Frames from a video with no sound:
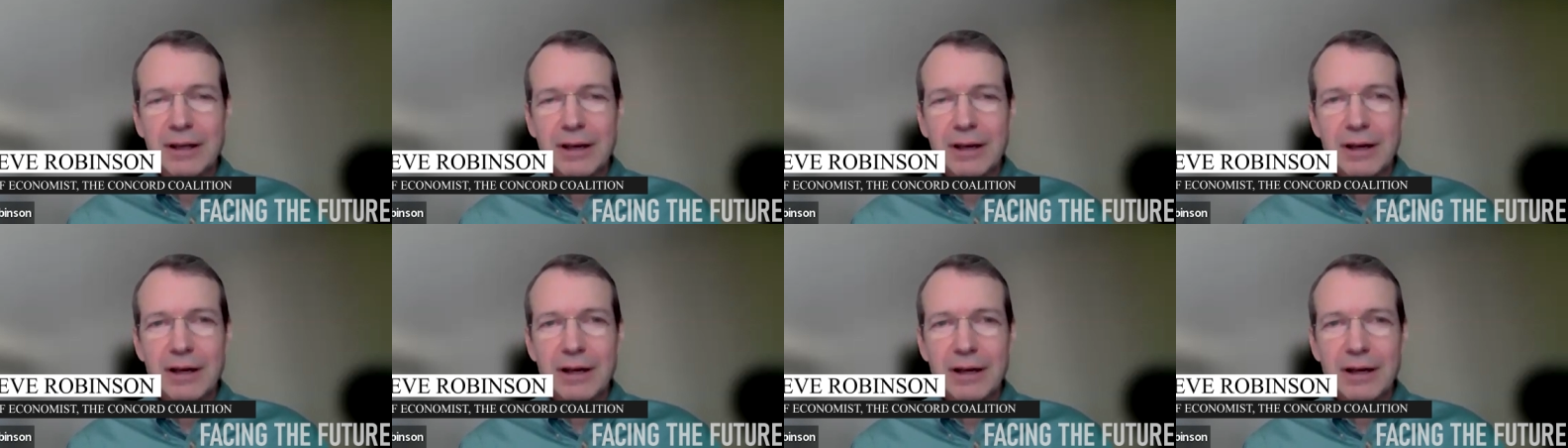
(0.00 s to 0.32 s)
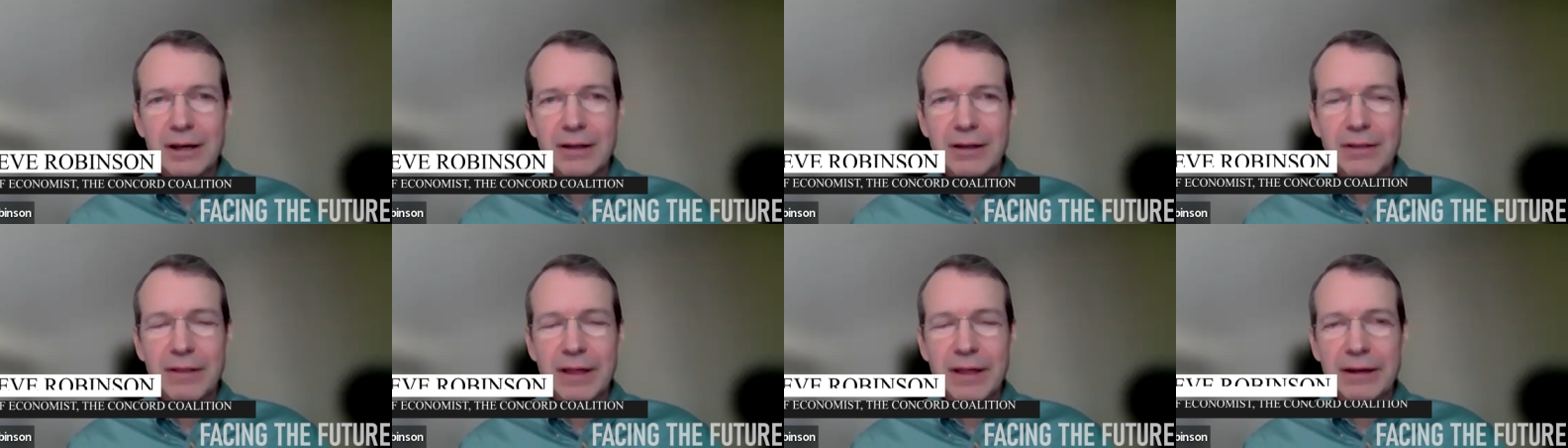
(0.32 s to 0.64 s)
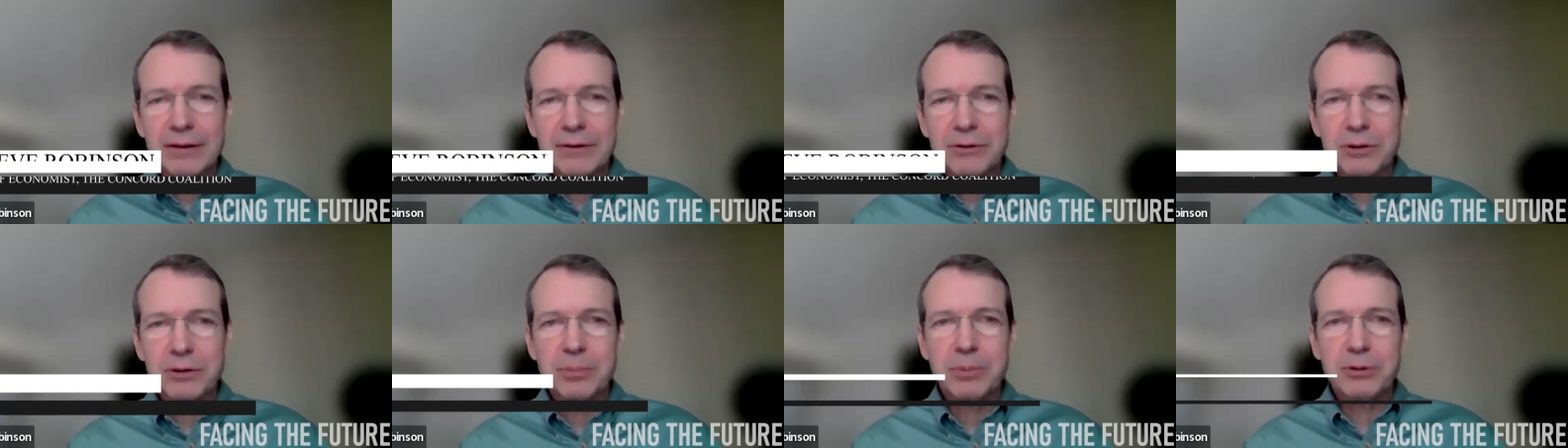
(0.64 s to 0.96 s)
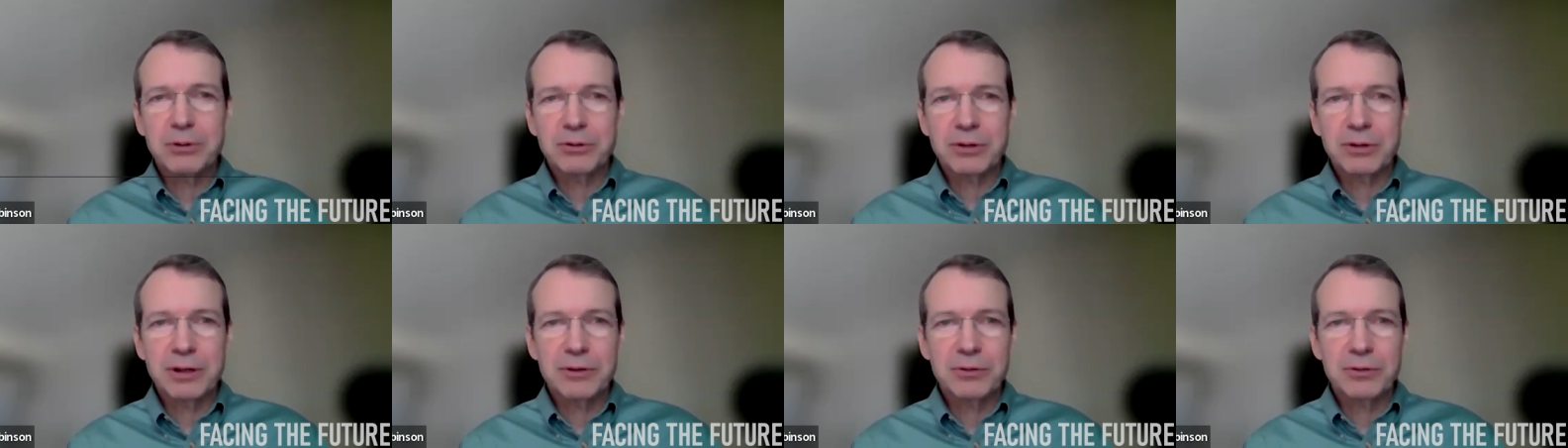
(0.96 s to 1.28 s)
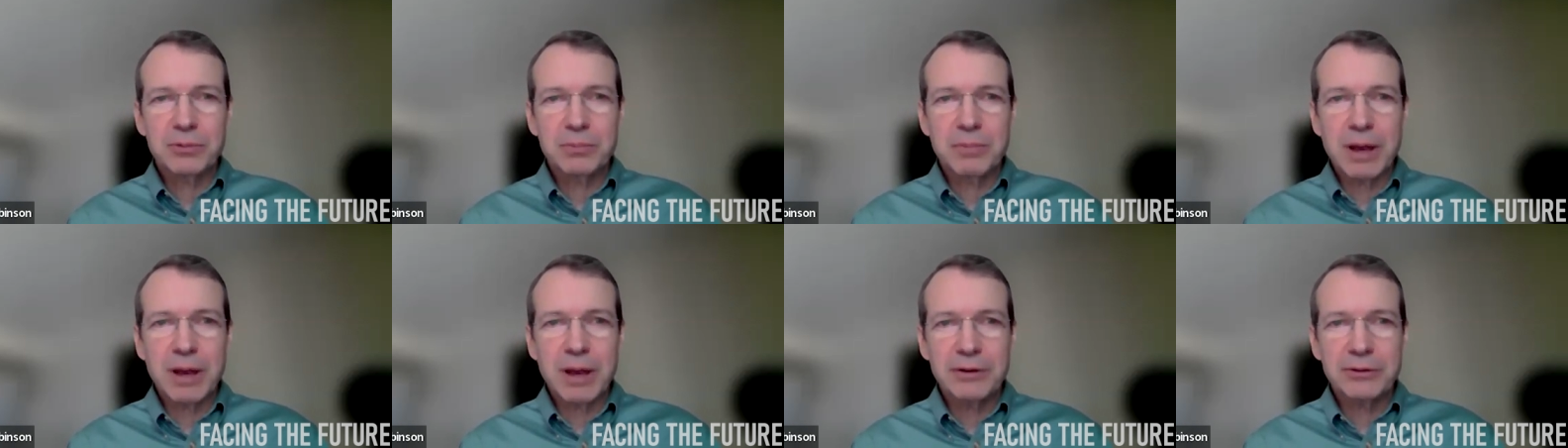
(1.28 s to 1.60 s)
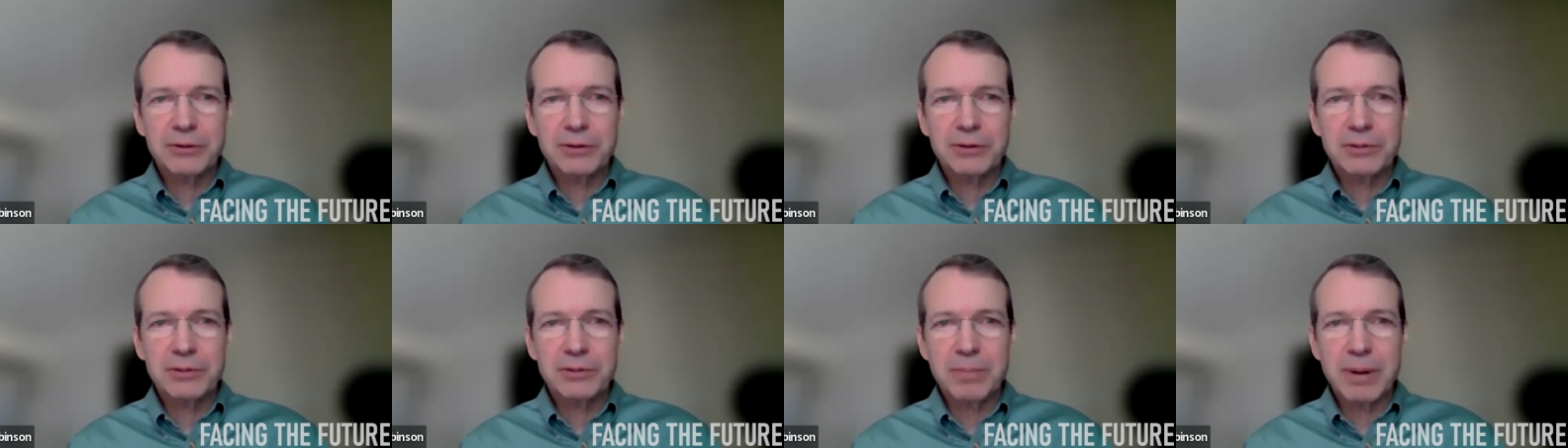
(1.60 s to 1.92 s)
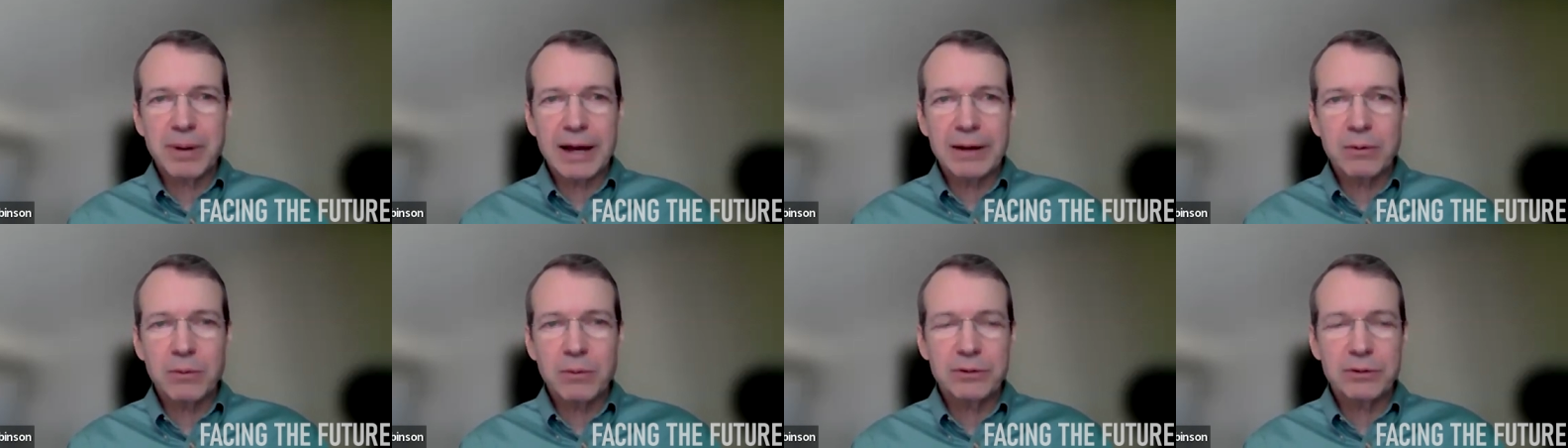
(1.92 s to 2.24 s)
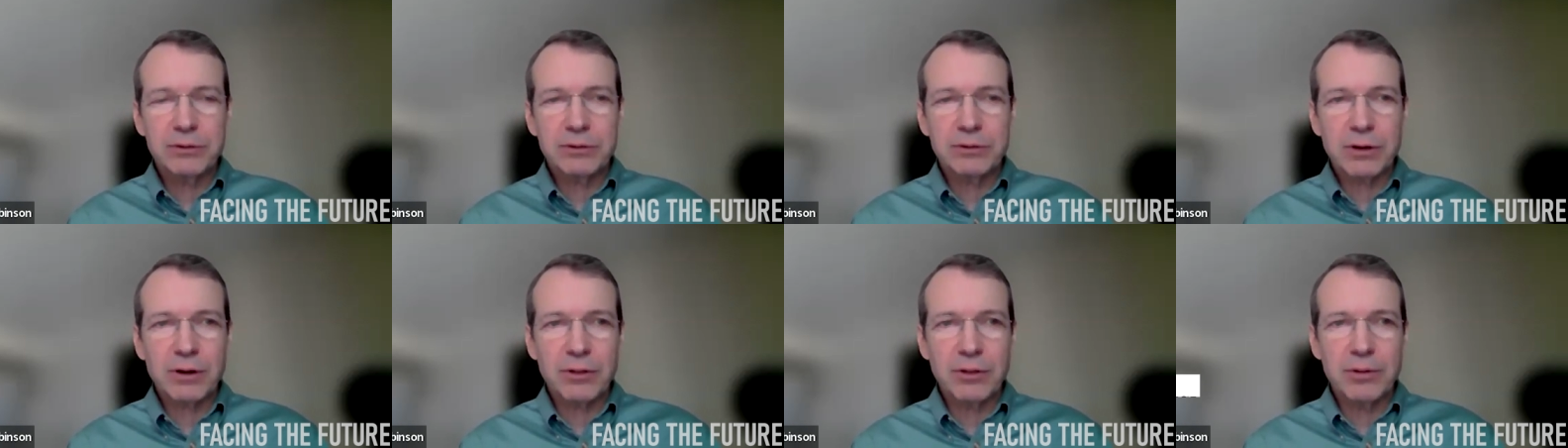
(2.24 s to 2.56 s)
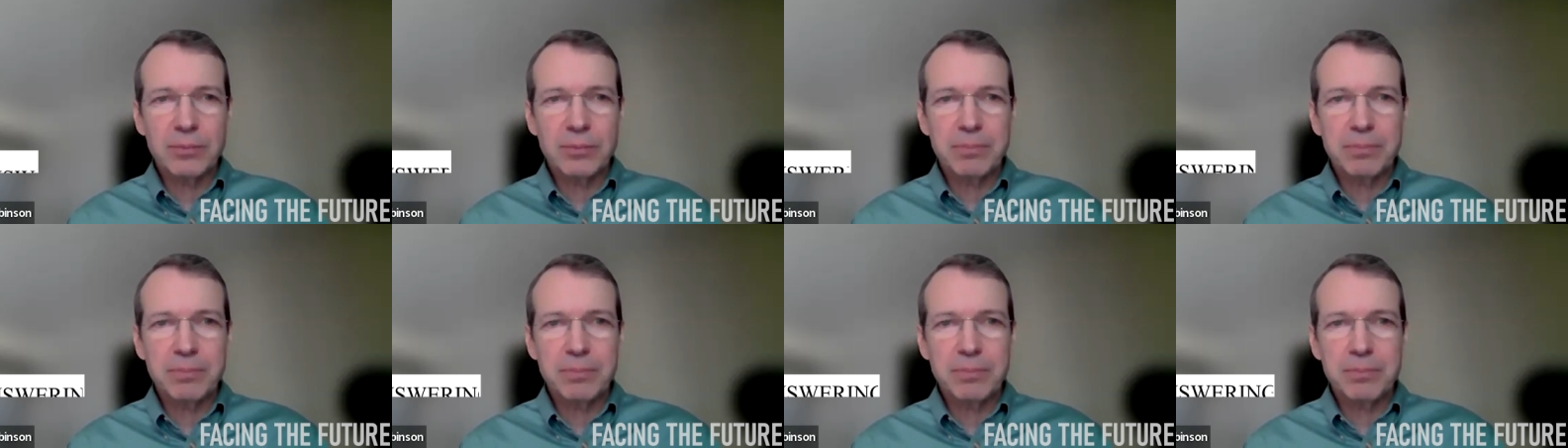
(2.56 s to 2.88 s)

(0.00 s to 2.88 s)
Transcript: Uh, that two percent is measured by what's called the